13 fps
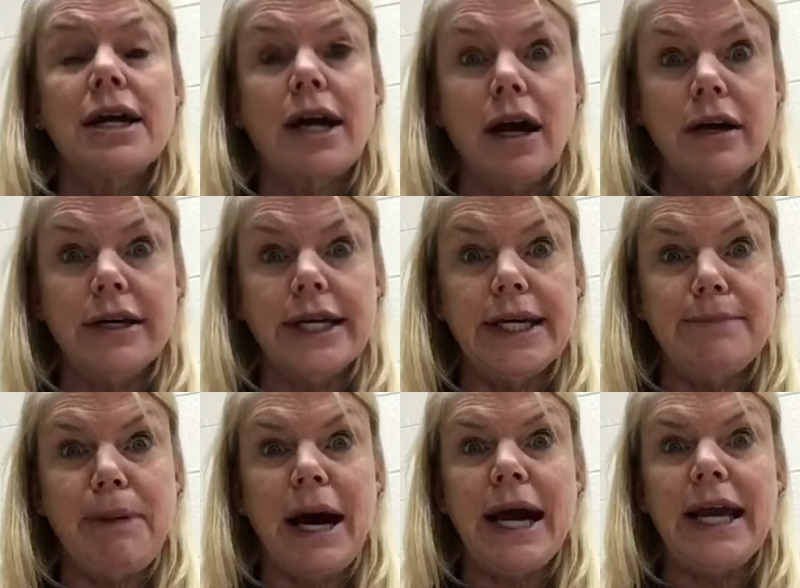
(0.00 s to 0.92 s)

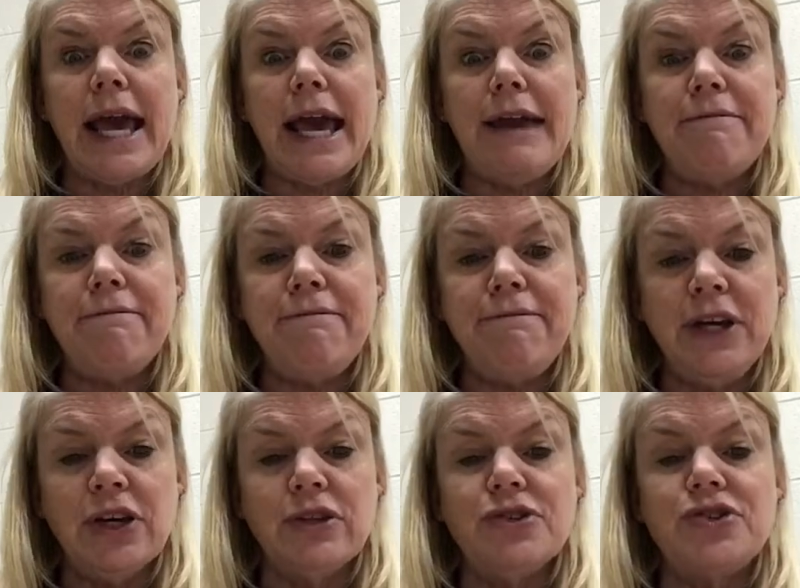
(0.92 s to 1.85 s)
guarded by a
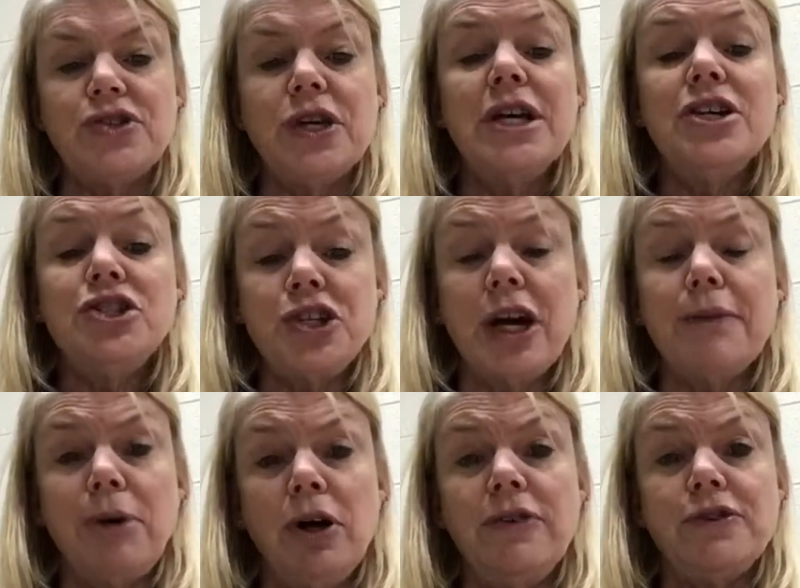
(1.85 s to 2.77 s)
fierce,
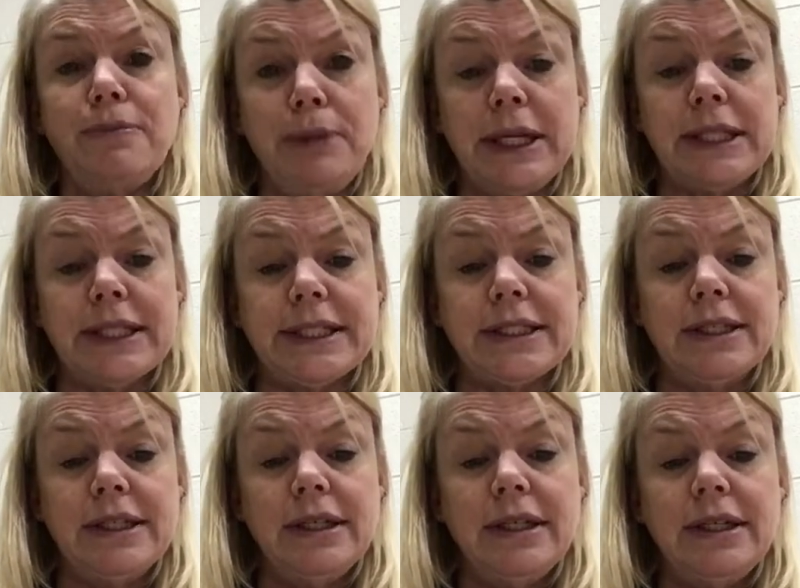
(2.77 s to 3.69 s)
sharp-hoofed piglet.
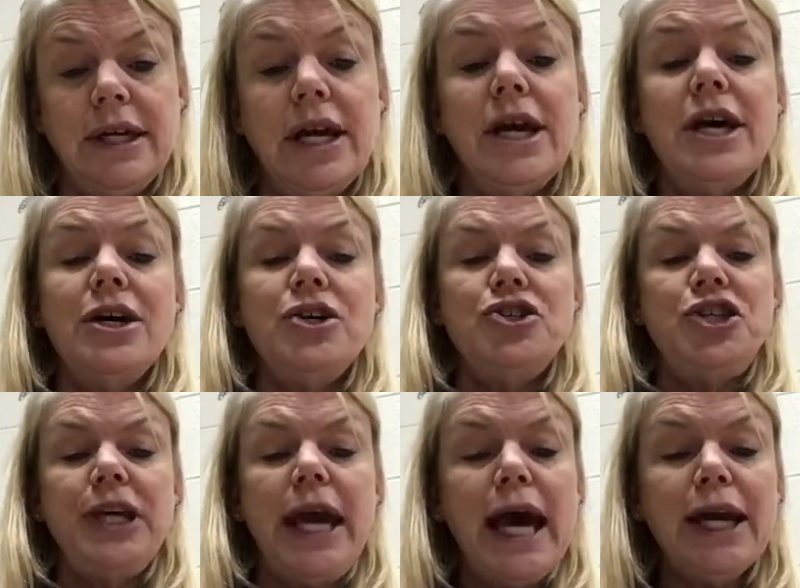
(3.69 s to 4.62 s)

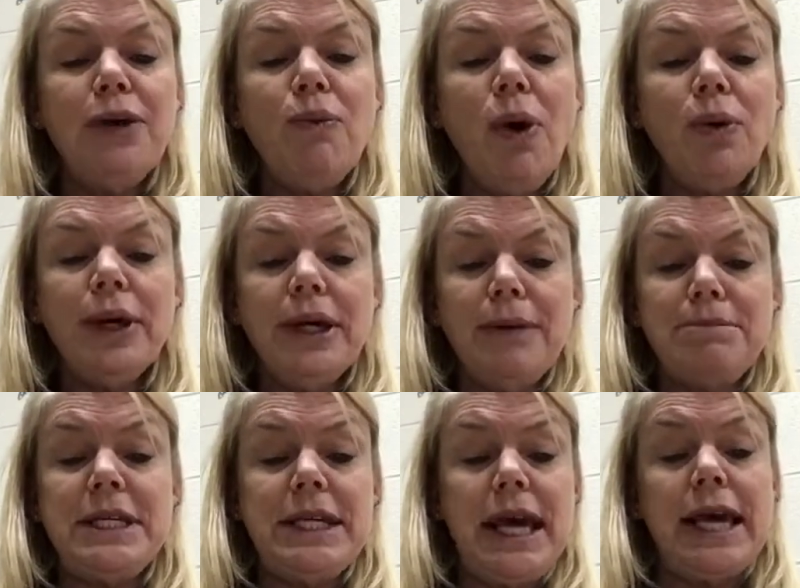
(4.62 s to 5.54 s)
She hadn't woken
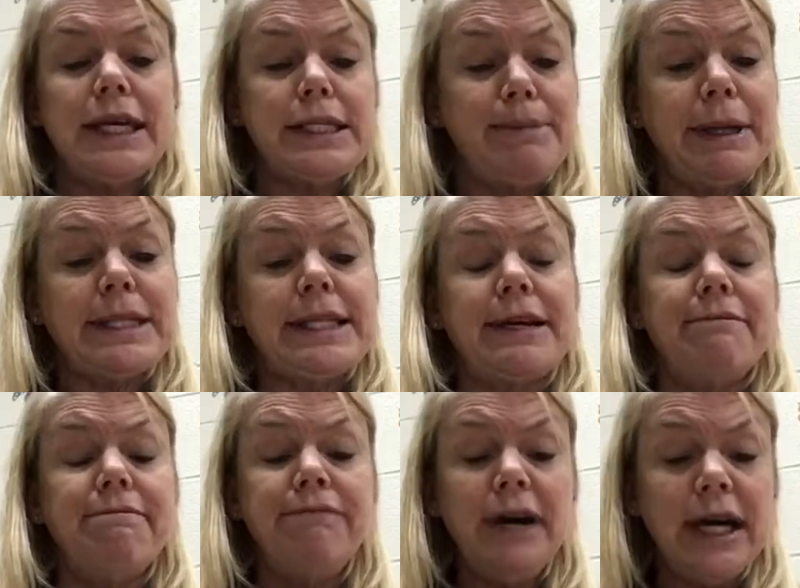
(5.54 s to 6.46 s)
up today expecting a
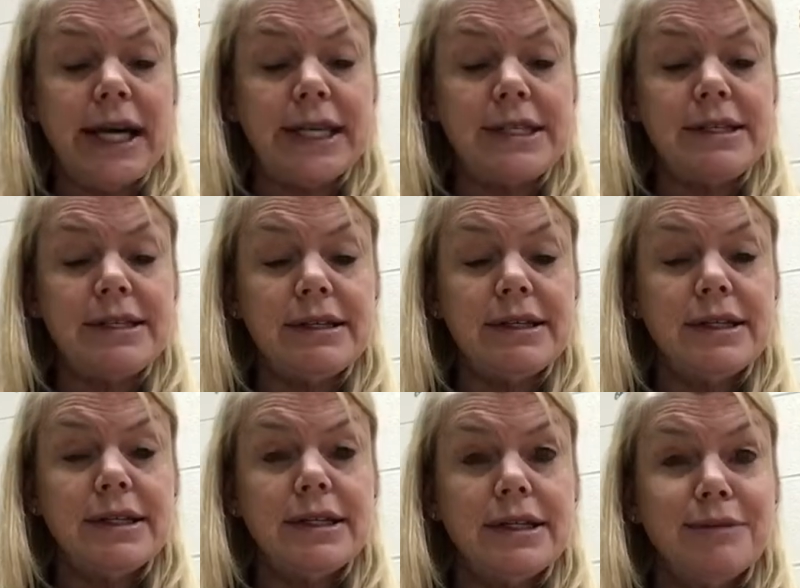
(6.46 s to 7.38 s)
fight,
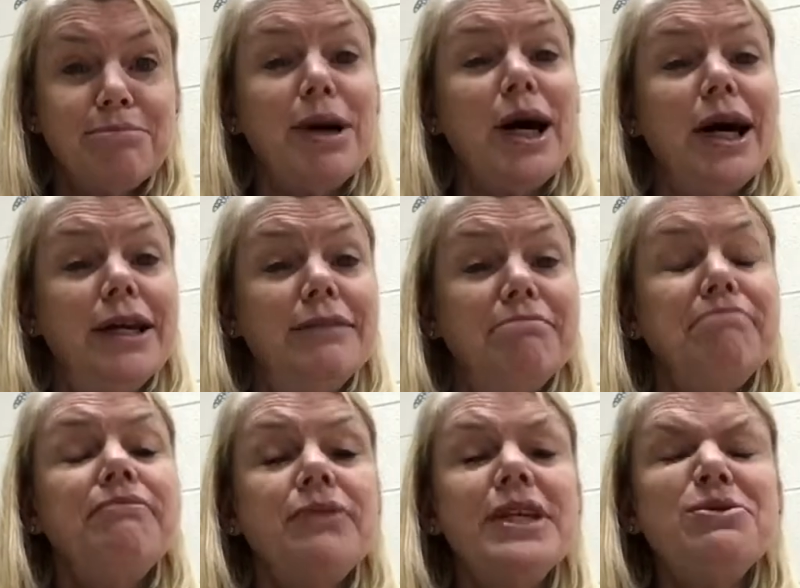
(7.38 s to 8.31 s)
but
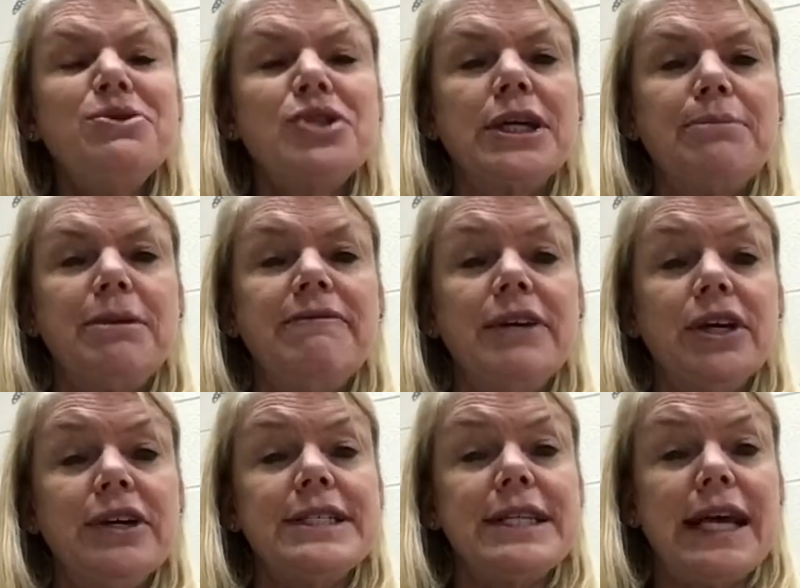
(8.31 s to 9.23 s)
this was going to be
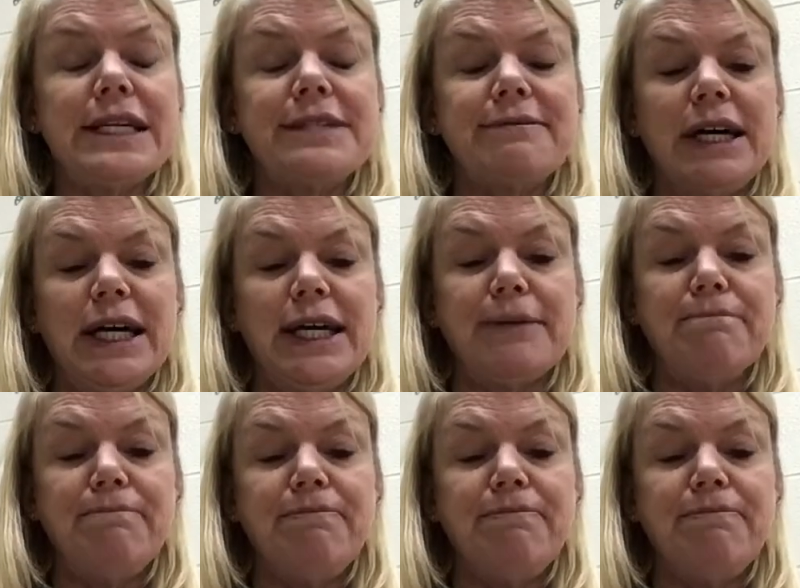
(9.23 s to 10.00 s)
very satisfying.